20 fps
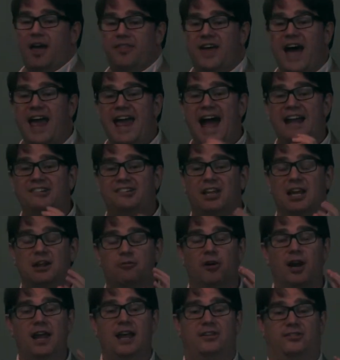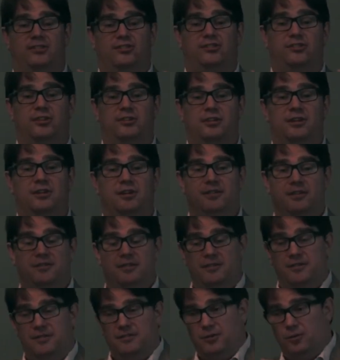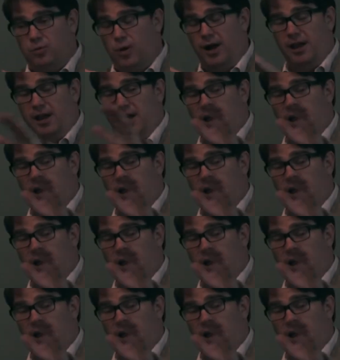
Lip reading: they actually released, quite